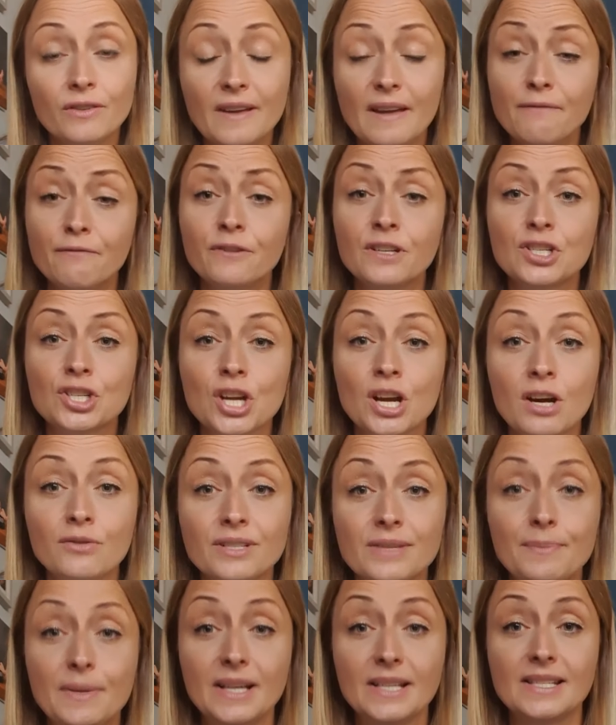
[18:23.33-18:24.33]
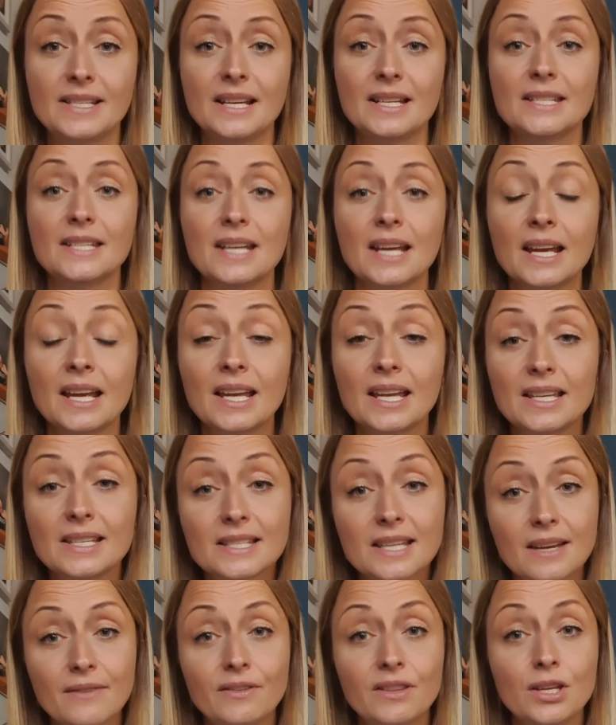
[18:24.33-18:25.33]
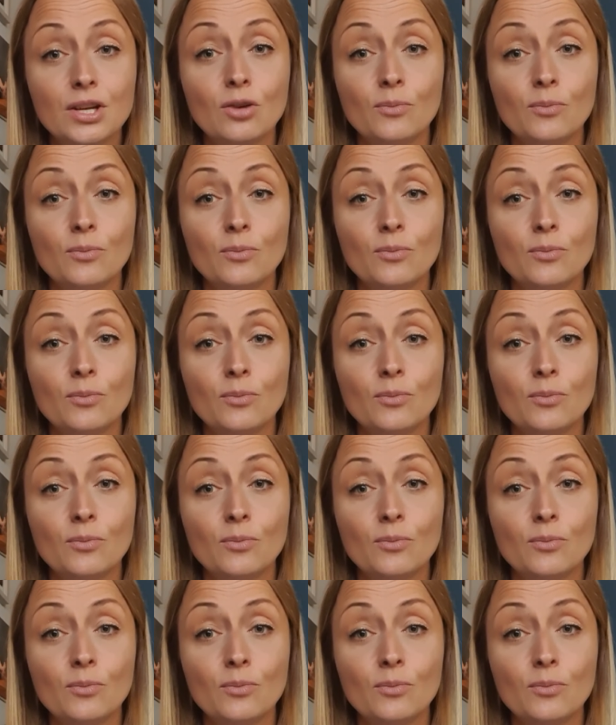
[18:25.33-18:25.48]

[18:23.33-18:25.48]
every child in my setting is given the